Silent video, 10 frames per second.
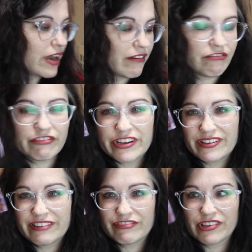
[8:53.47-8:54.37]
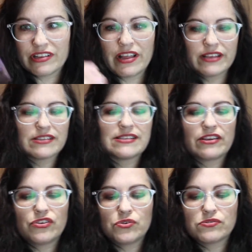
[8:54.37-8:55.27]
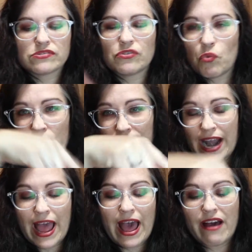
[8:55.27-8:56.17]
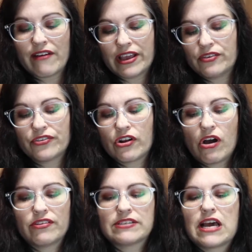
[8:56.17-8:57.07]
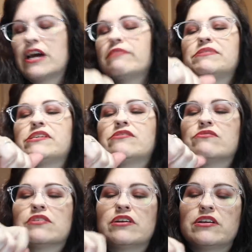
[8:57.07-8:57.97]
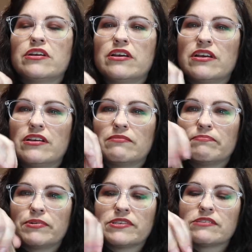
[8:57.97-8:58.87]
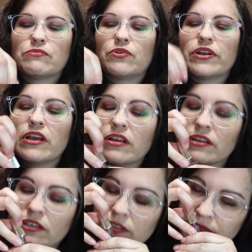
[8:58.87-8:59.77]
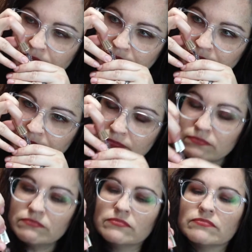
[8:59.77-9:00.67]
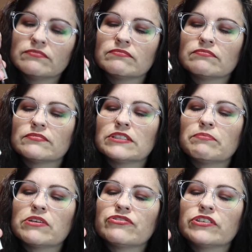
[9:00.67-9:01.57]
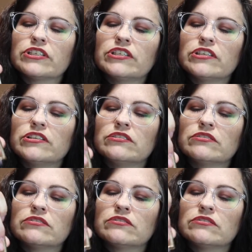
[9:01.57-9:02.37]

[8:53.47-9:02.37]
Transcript: I really, really like this. I use the one that I have. I use it all the time, so put some on. Mmm, smells really good.